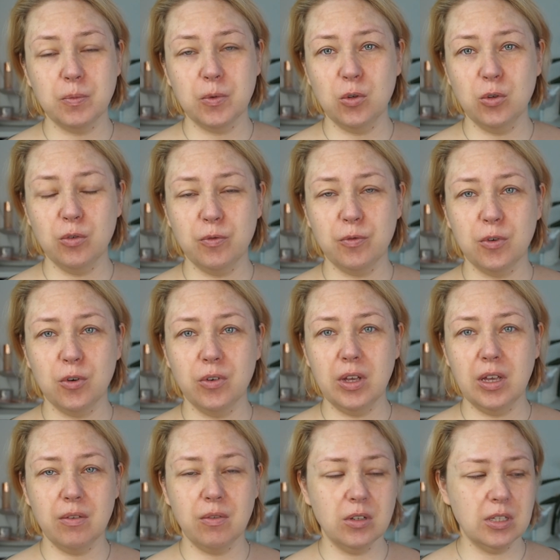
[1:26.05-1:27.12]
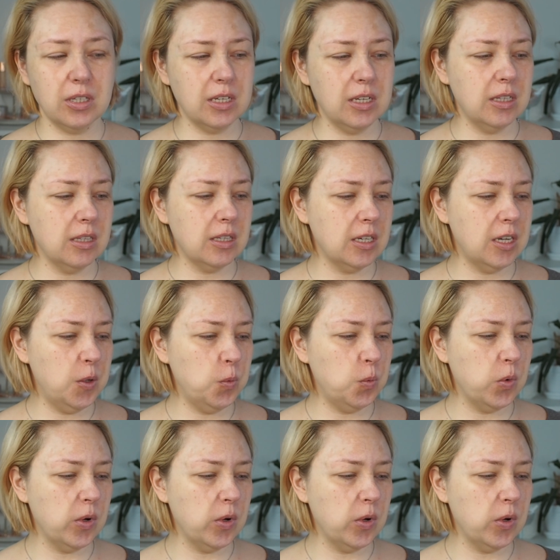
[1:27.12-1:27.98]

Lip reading: good for every skin type,